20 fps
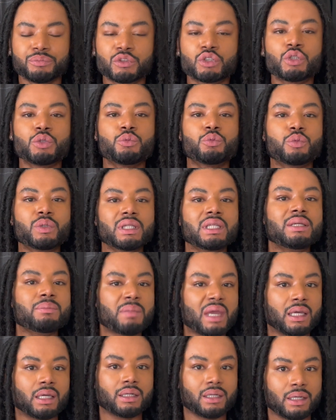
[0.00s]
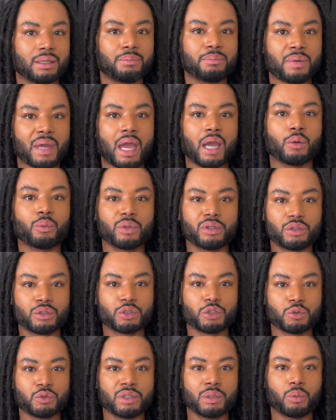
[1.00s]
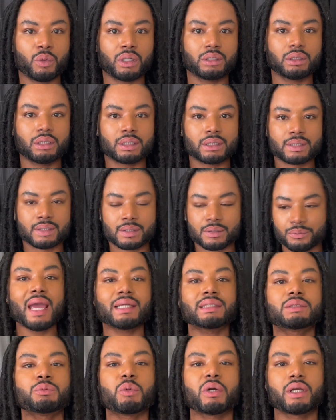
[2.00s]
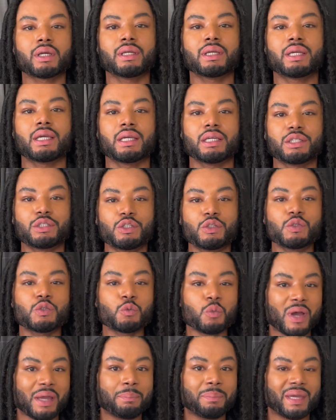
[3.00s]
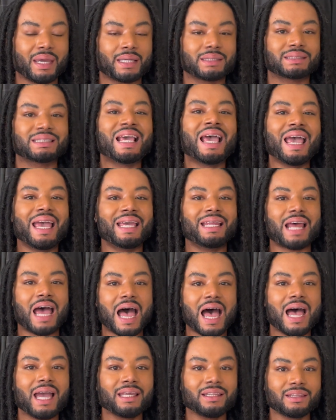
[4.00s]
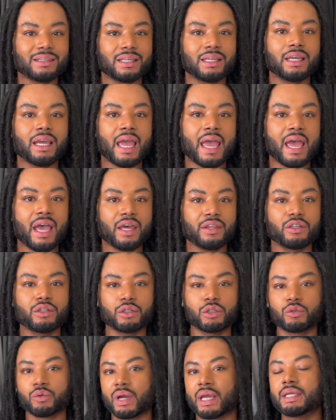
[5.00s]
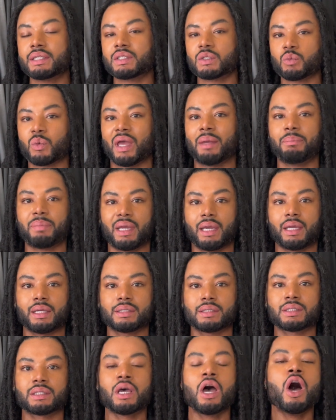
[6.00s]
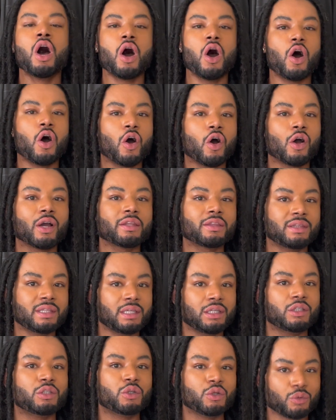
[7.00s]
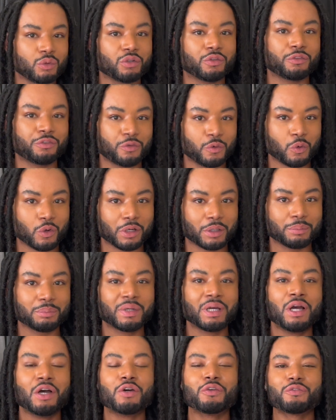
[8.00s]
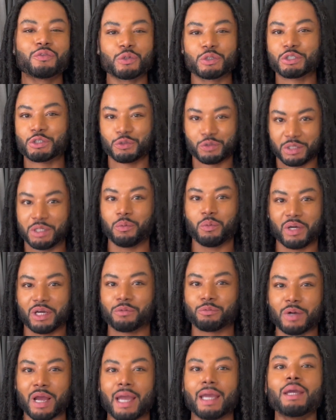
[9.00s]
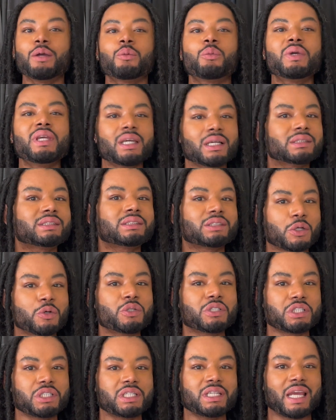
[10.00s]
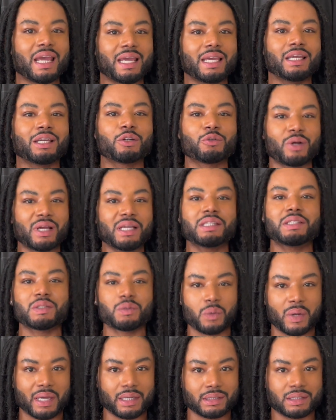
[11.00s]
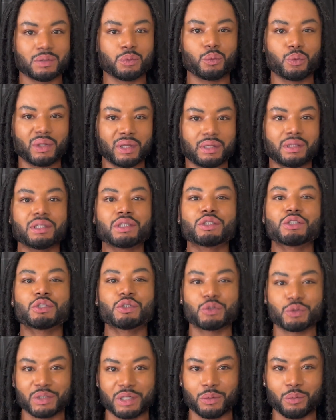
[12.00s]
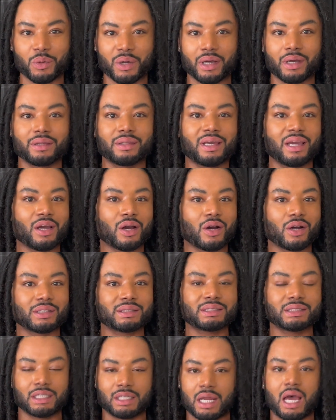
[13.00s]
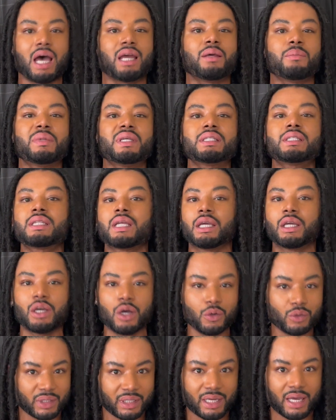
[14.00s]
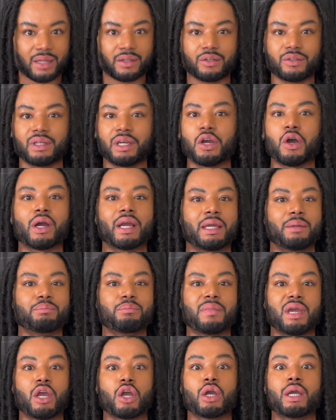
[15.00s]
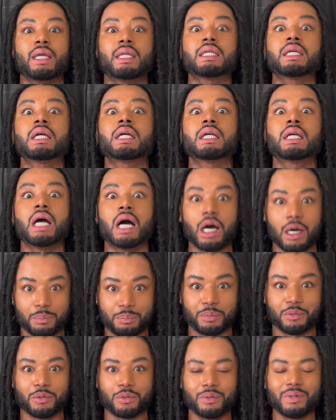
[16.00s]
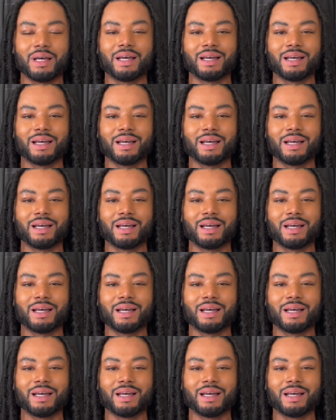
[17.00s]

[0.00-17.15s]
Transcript: to really make an impact with your streetwear looks. Next, we're gonna get into sweatpants. And I think heather gray sweatpants are the uniform for streetwear, right? We associate gray sweats with streetwear. They are synonymous, they go together, they are a married couple.